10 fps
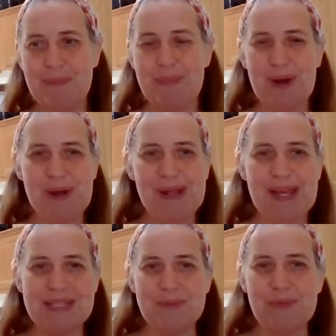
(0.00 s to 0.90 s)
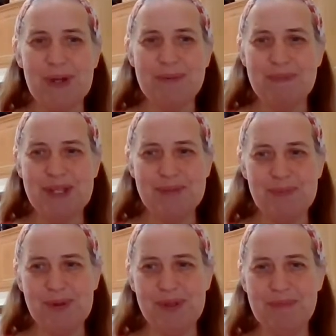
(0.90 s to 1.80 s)
Paul hasn't wanted me to
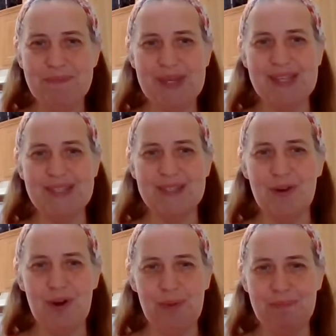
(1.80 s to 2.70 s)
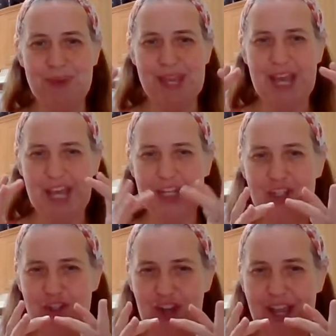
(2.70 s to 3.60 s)
pull them because there are big,
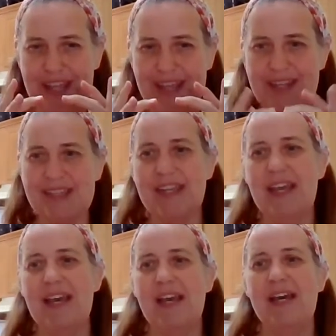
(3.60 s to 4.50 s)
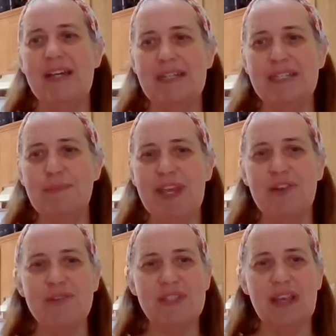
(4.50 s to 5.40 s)
giant
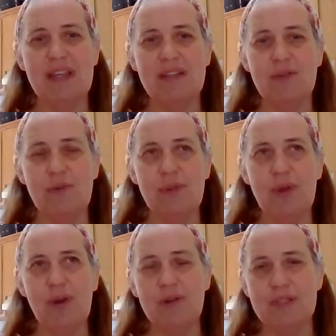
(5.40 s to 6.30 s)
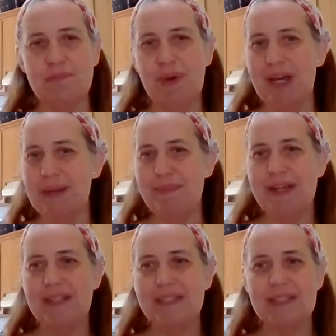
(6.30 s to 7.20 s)
tomatoes. I know there are some Bonnie
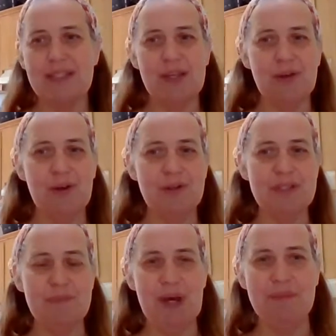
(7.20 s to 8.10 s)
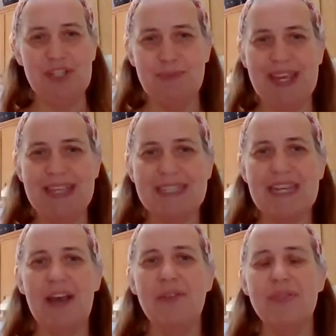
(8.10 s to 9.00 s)
Best, there are some Amish paste
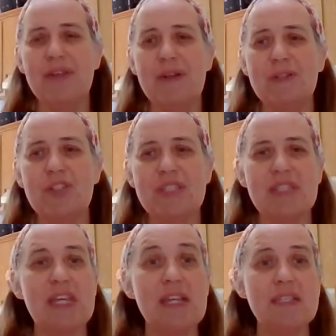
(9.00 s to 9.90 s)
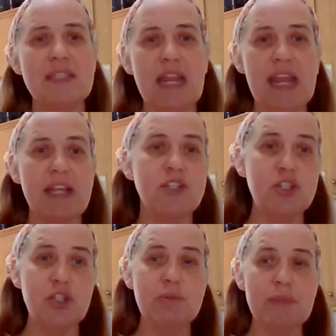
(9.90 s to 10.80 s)
out there, just things that I had
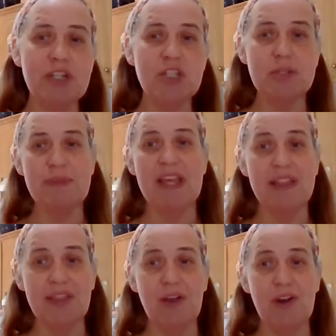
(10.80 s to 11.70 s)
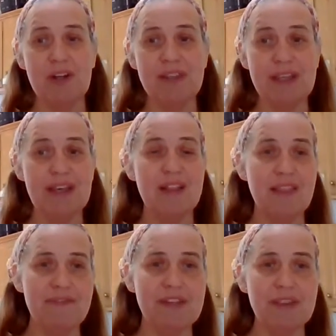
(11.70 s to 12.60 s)
too much to plant in the garden that got
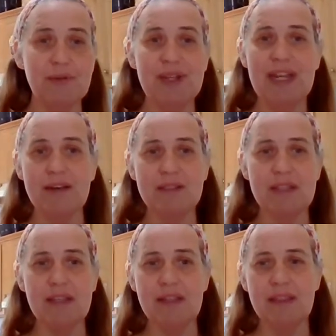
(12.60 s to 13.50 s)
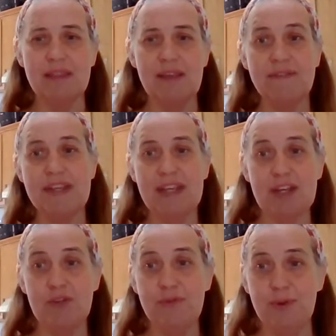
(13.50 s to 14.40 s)
left in the greenhouse, and they've taken
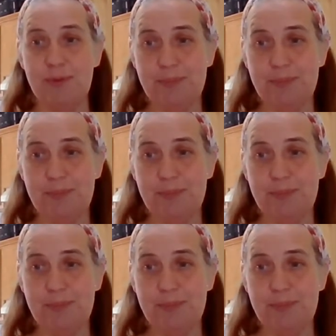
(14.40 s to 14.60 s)
over.